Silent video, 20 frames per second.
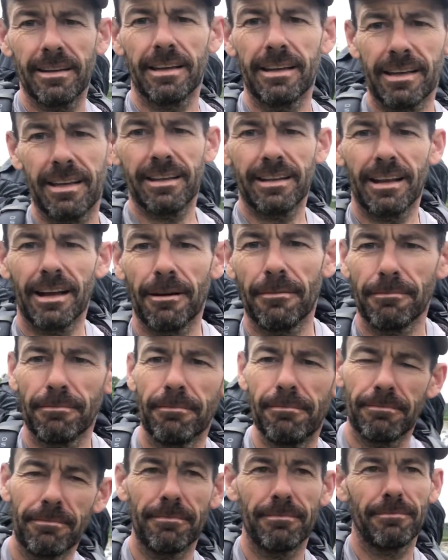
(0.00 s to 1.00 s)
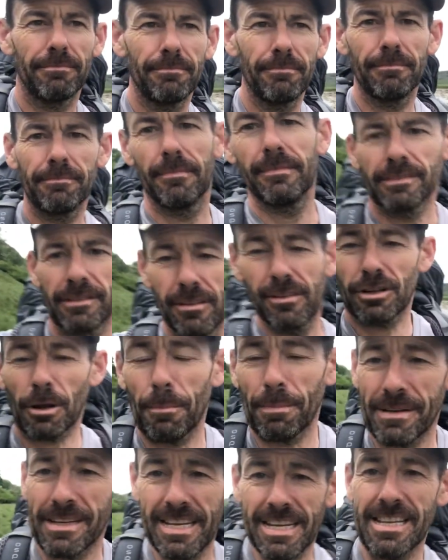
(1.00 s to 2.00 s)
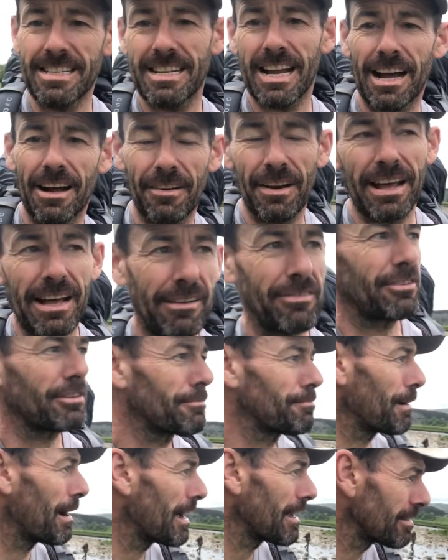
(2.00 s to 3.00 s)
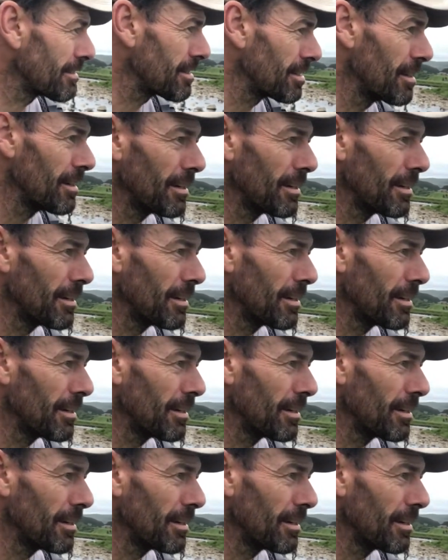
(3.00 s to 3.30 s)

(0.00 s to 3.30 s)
In cup of tea's down now. I've just passed